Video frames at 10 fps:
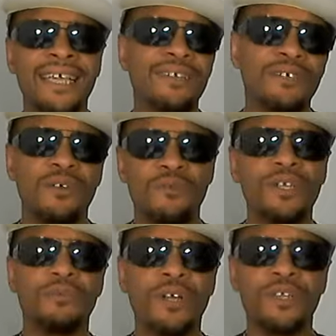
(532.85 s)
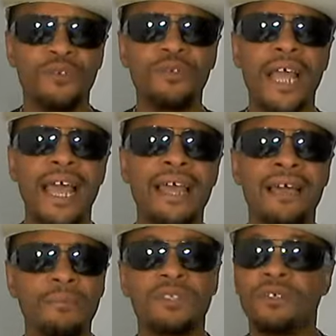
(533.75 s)
You know, you don't really want to do that.
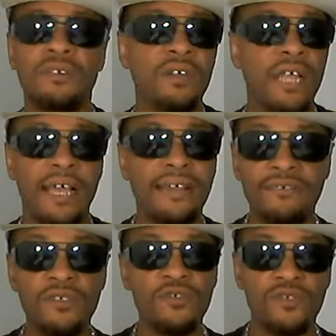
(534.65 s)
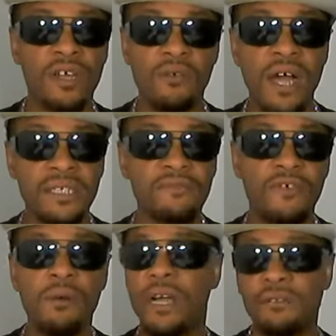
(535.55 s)
But, you know, after you start watching for
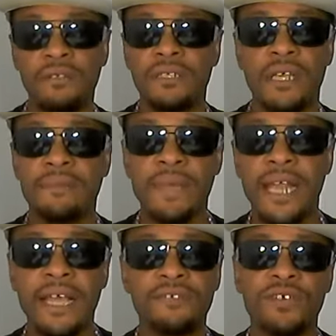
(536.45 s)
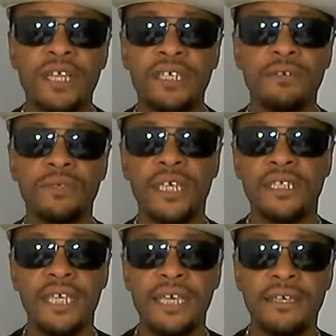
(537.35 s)
a while, you just say, man, I ain't trying to hear what they
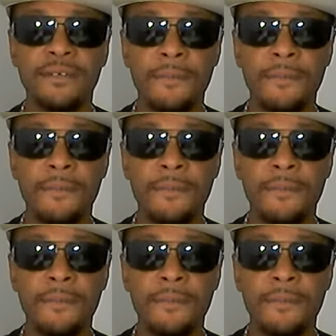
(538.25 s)
say.